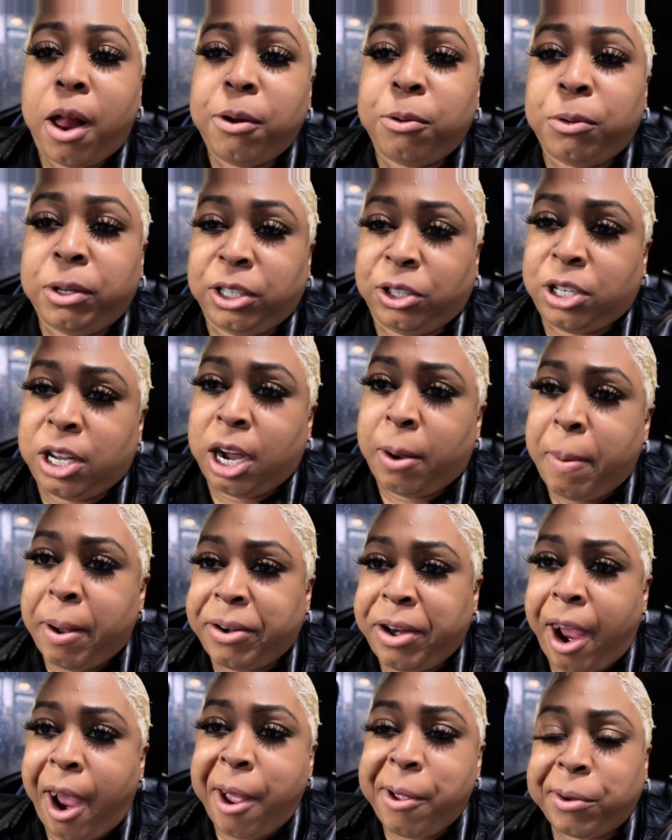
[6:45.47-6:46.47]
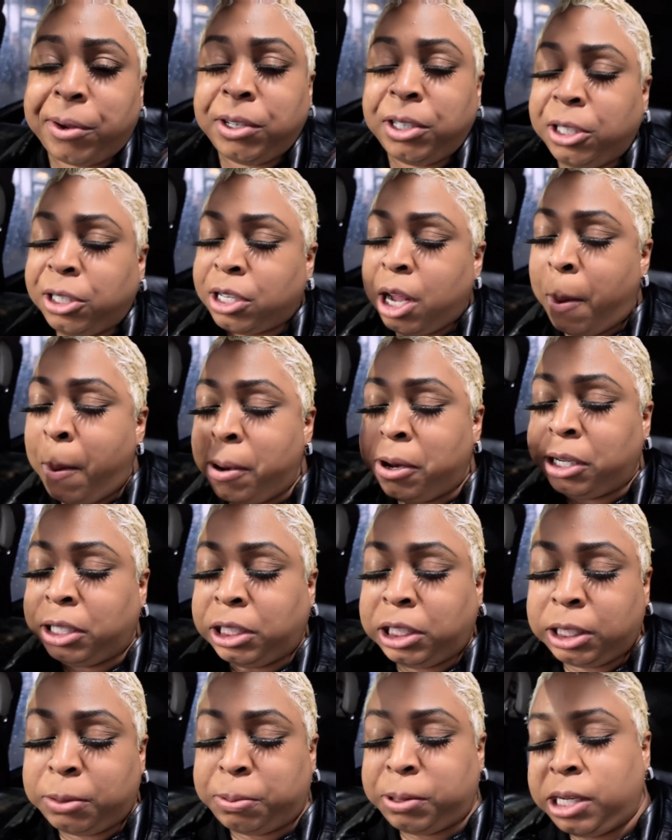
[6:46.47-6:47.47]
we'll talk about that because I don't know
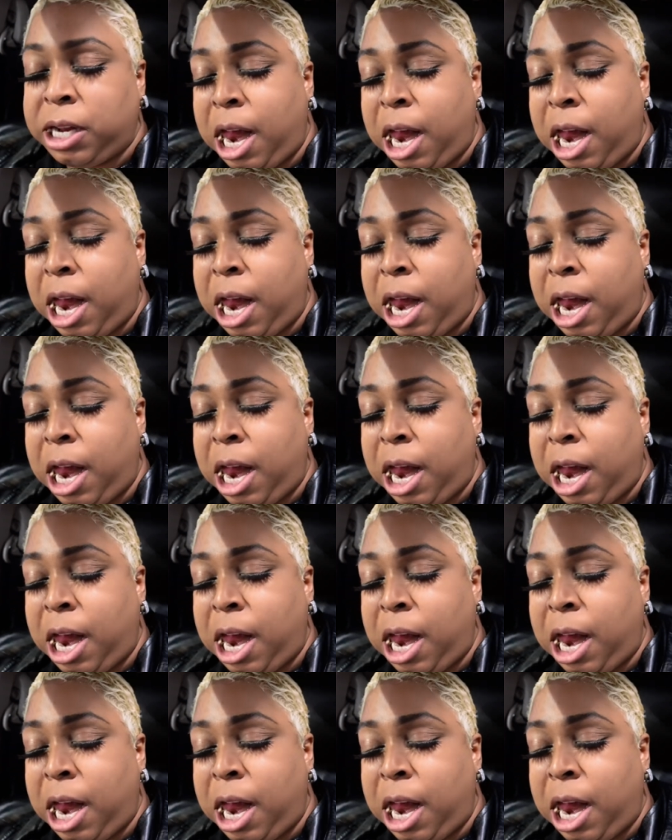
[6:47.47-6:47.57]
to,